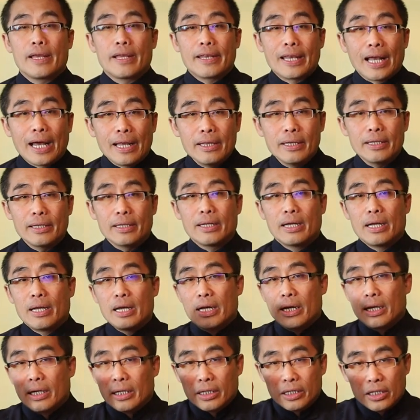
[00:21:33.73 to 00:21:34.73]
then
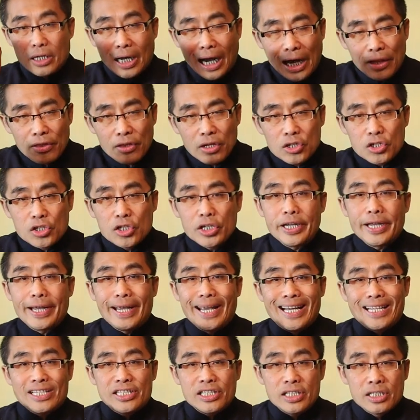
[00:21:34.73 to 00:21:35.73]

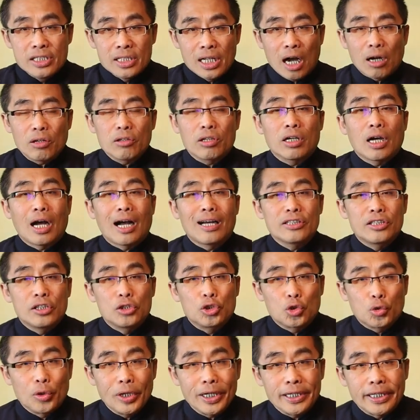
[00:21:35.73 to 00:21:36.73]
energy is not
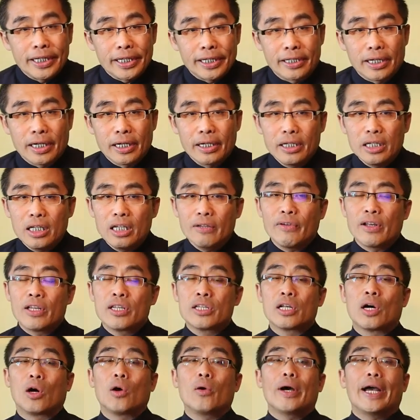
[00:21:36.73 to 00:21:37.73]
concentrated
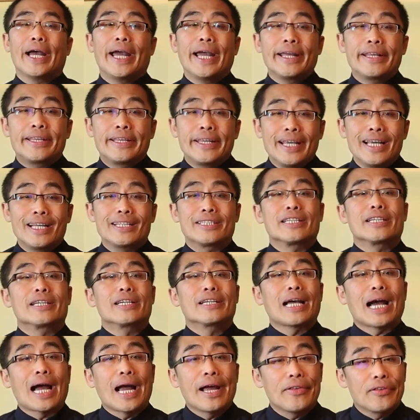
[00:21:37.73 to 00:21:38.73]
even though it is
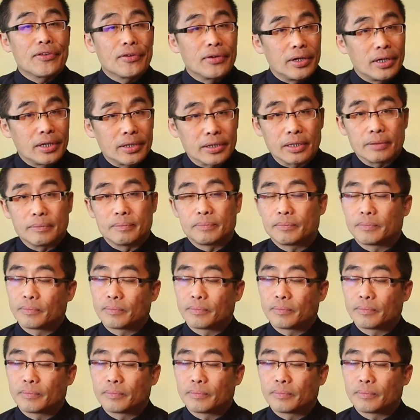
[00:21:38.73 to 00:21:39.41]
gathered.